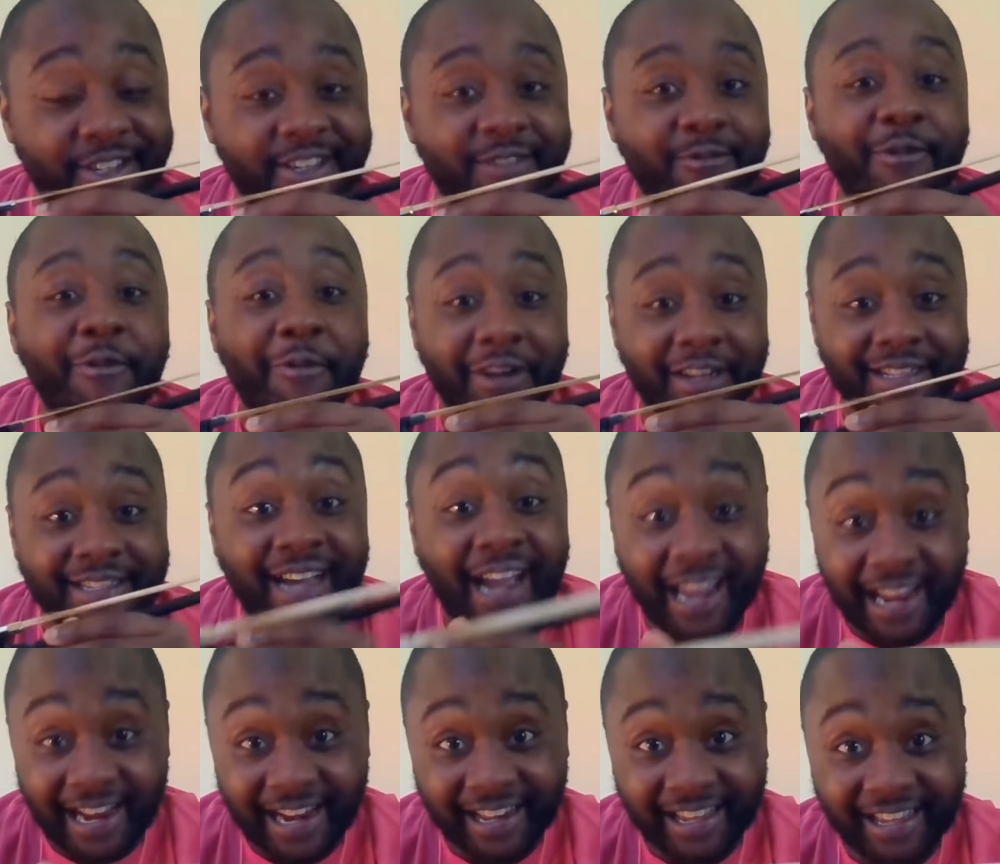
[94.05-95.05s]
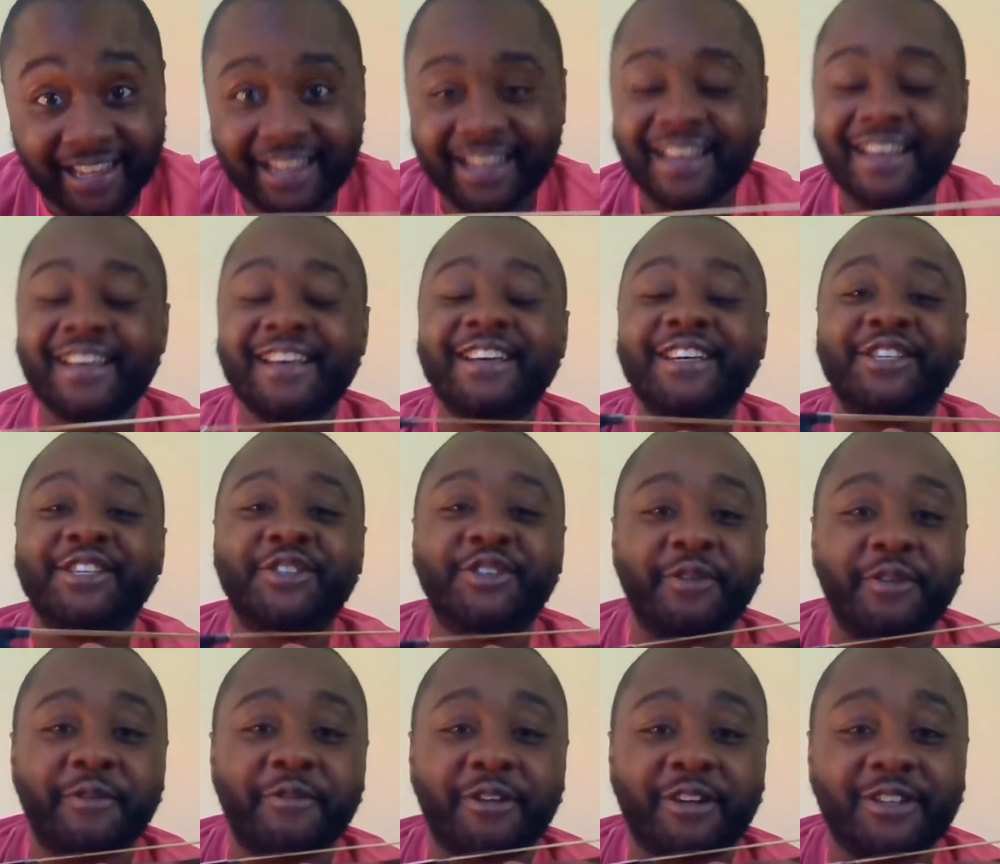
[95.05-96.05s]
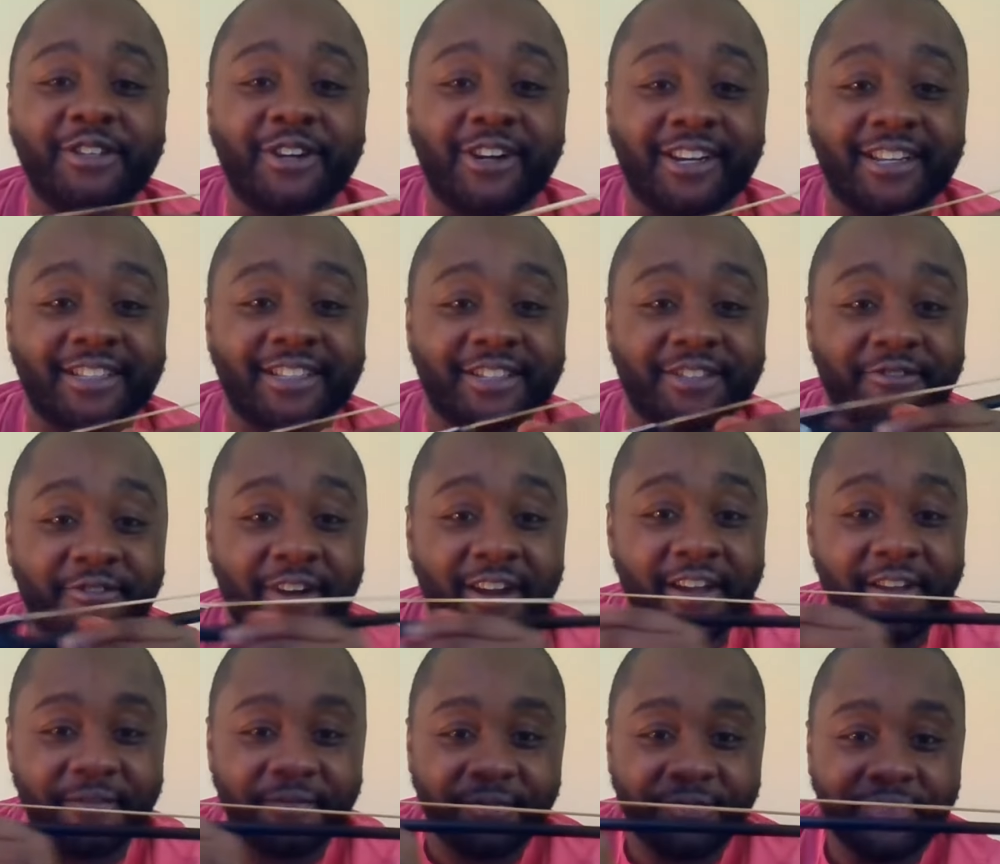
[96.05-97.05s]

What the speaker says: We wanna tighten it, so we wanna turn it to the right,